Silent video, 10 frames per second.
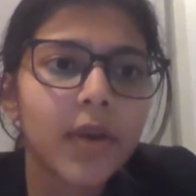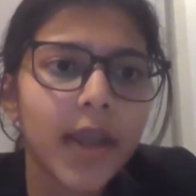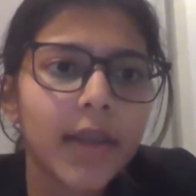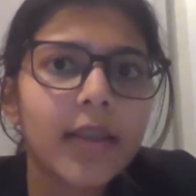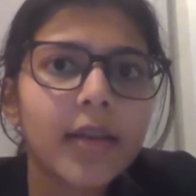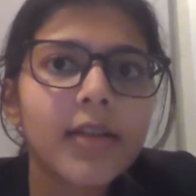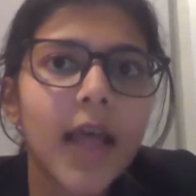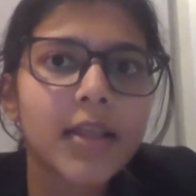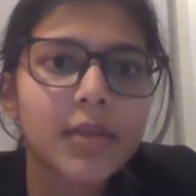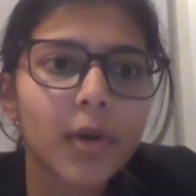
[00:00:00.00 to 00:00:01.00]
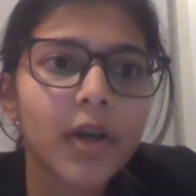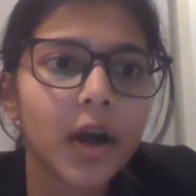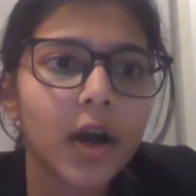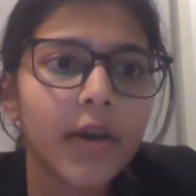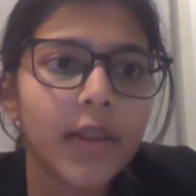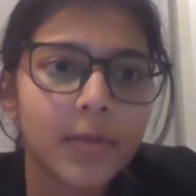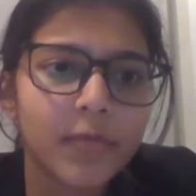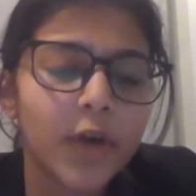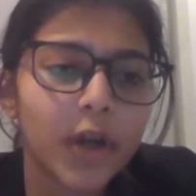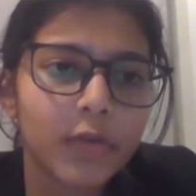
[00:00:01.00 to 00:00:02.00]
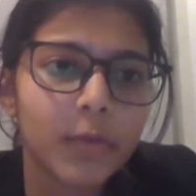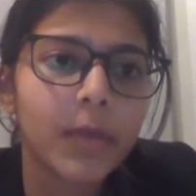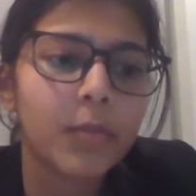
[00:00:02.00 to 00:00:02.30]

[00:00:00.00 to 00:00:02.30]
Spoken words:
And I think that's what really worked for me.